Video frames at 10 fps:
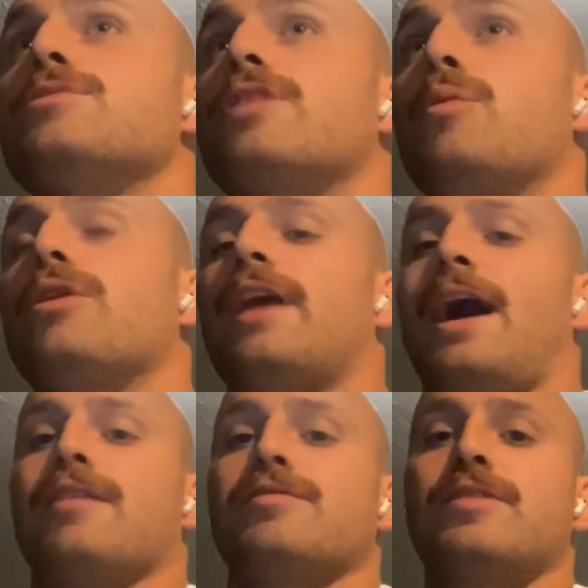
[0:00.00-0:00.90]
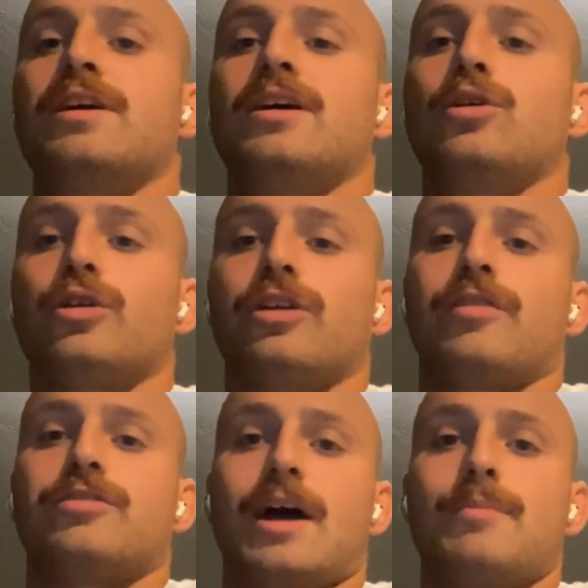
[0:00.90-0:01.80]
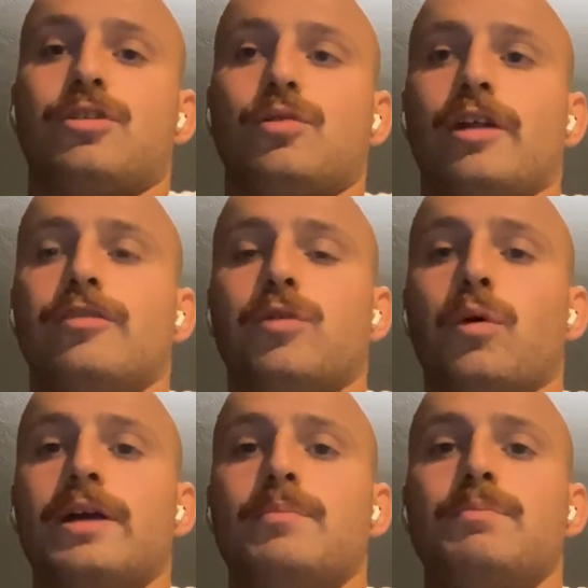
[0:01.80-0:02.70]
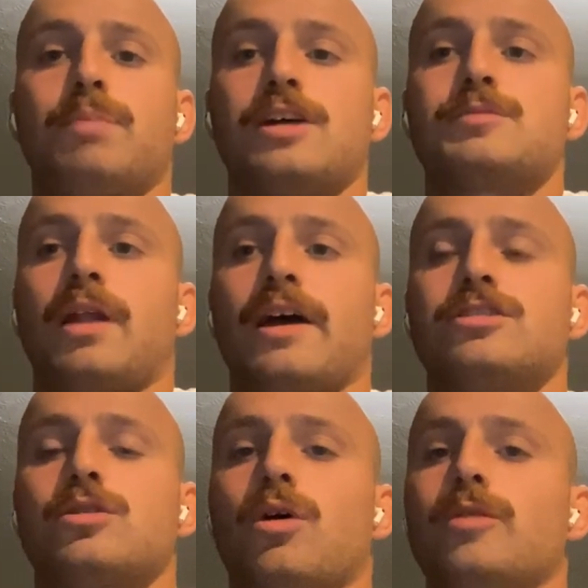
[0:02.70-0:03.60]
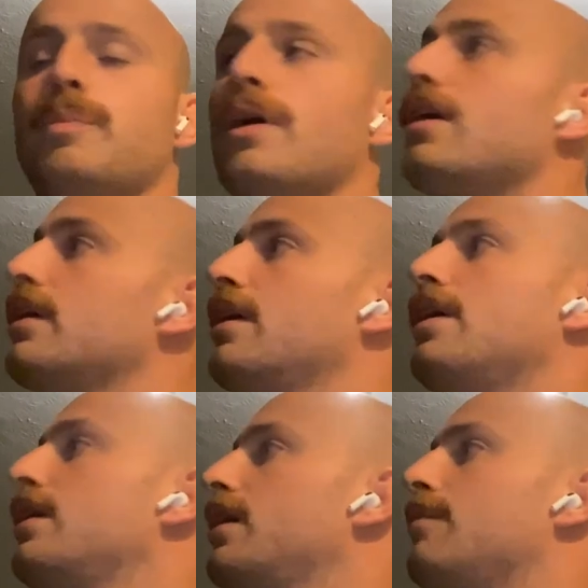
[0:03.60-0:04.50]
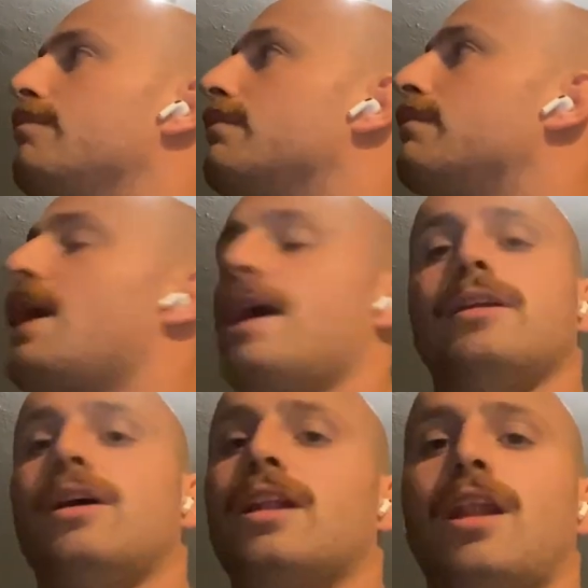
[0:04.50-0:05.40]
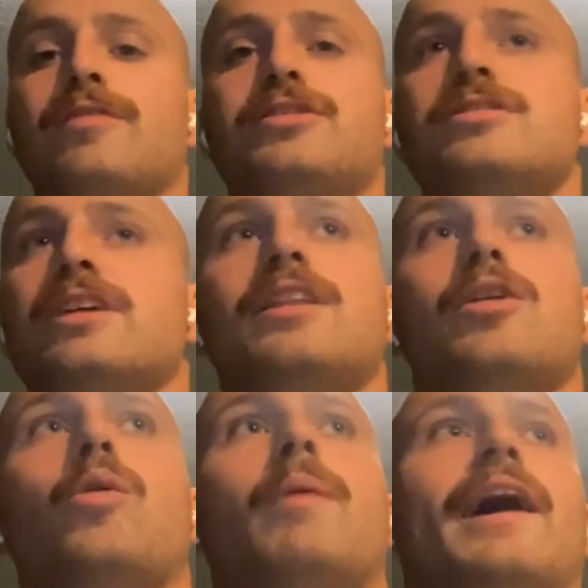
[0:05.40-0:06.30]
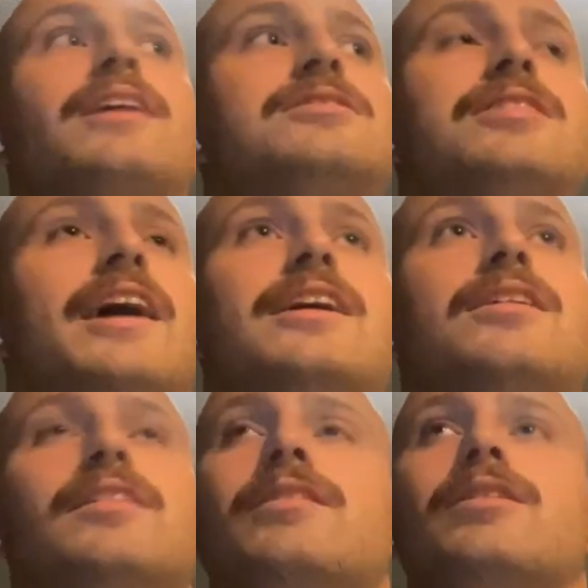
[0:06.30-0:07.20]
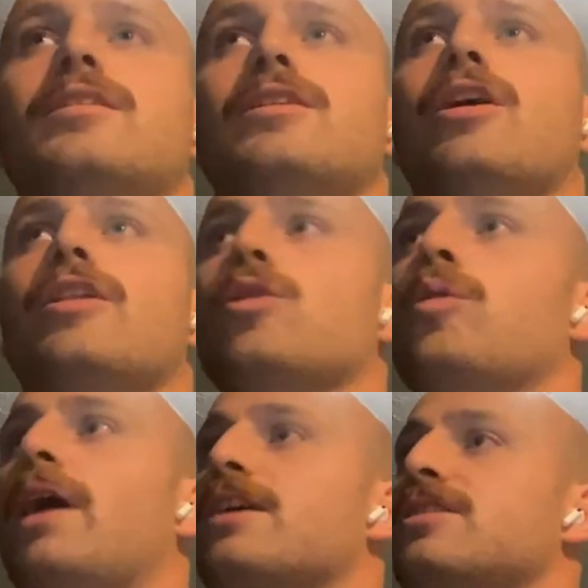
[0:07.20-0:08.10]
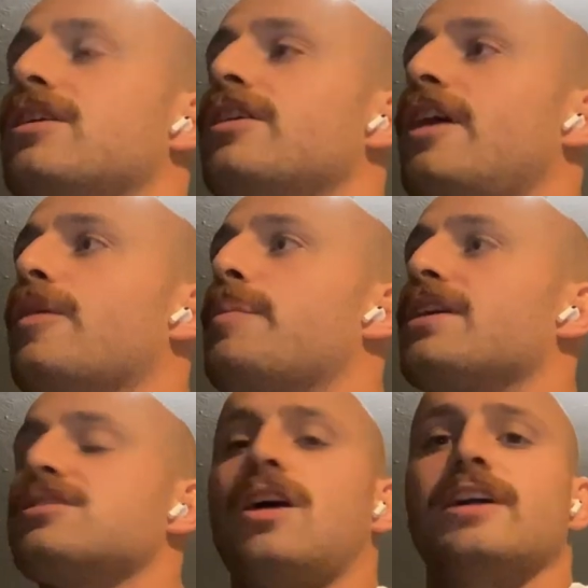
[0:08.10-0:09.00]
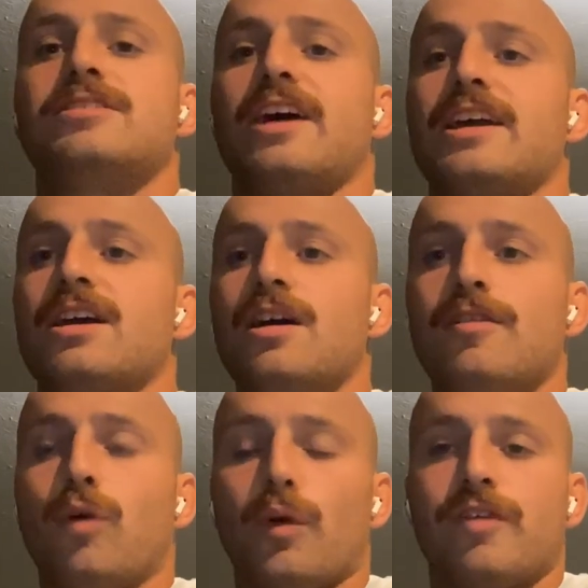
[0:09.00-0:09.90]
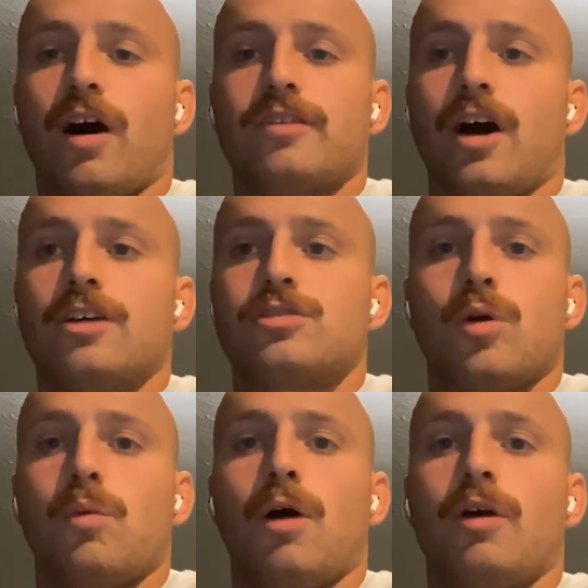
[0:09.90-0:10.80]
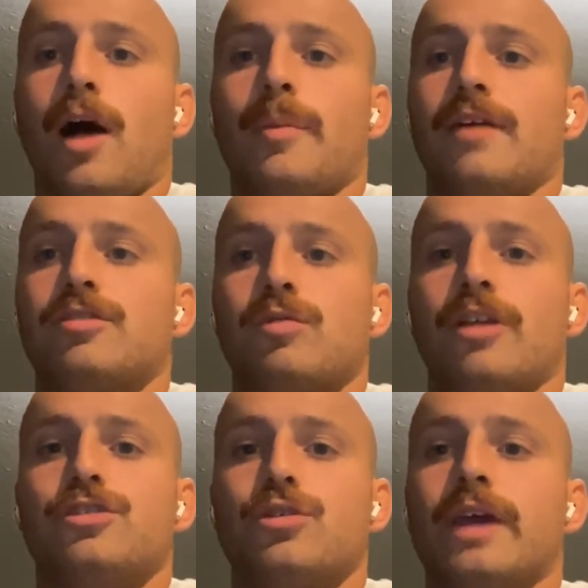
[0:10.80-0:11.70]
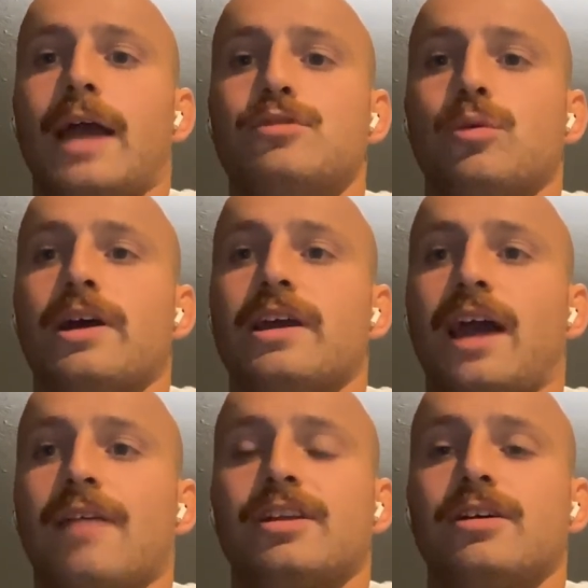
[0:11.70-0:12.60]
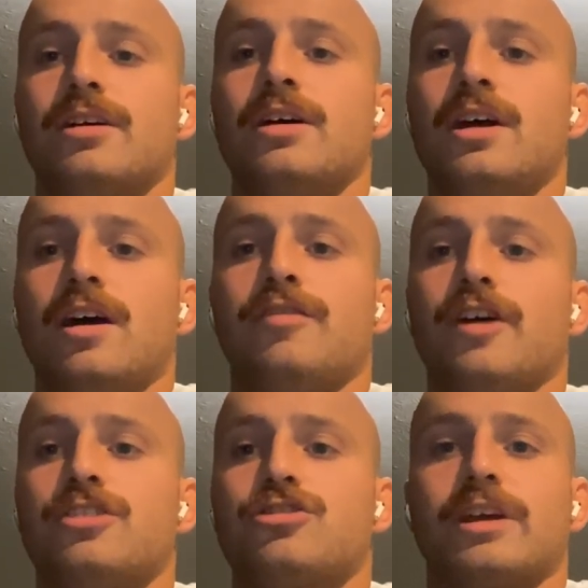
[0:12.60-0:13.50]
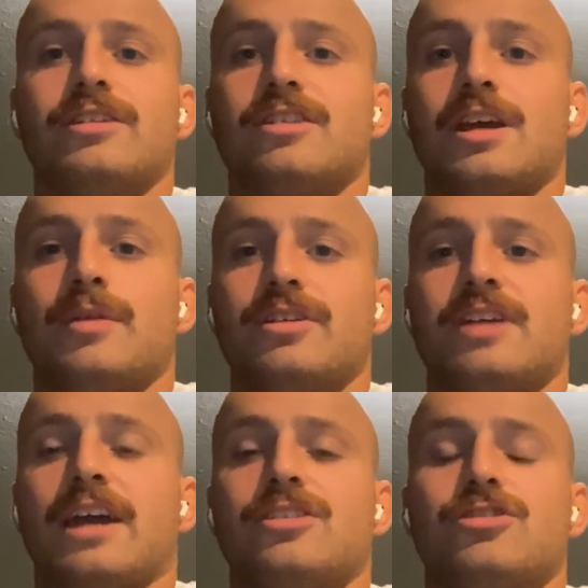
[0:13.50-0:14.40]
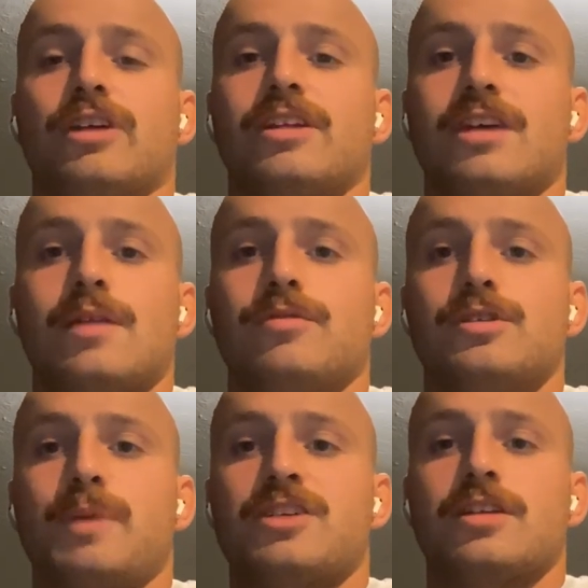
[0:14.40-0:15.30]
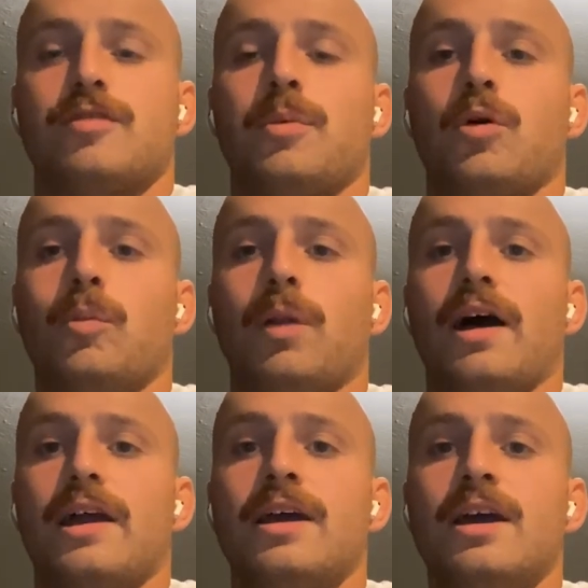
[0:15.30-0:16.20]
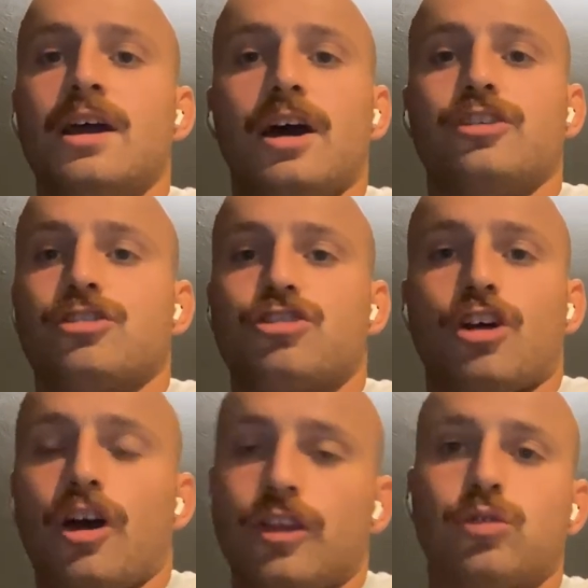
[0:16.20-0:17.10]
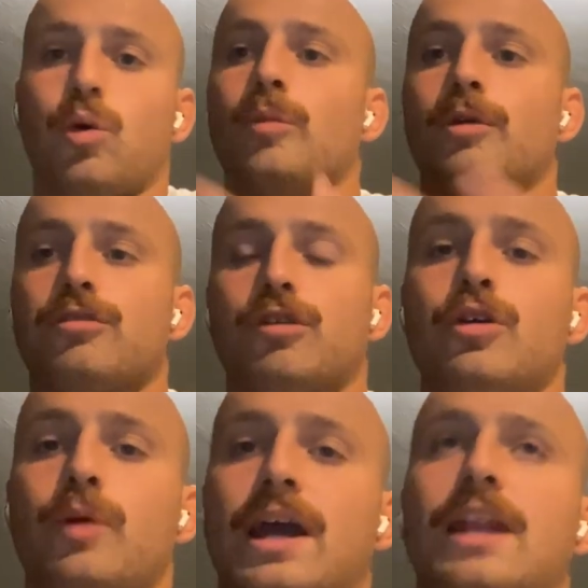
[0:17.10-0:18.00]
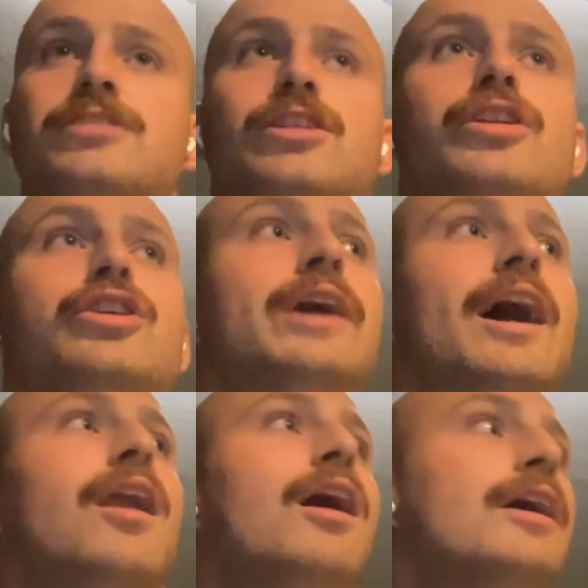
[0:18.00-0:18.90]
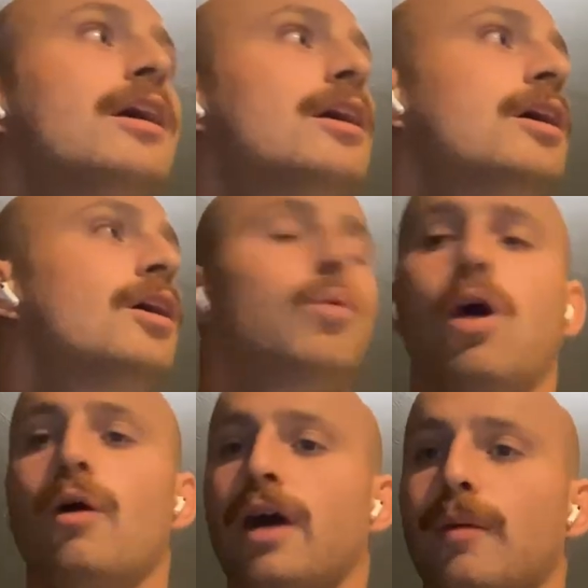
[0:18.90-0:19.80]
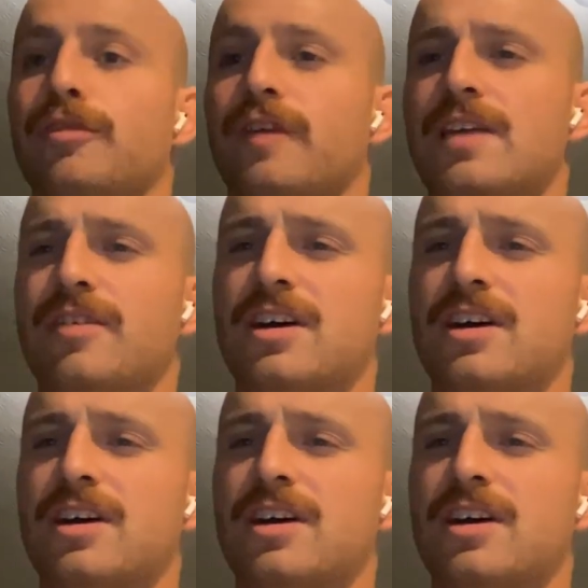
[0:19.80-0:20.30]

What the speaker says: They wouldn't have good enough depth to run a 40-plus player squad. But, man, I'd love to see the All Blacks take, the All Blacks and the other bigger sides take 45 guys to a World Cup and have to run 2 games a week, having a first-string team and a second-string team, especially for pool play, and just churn the tournament through quickly so that you get, World Cup fever.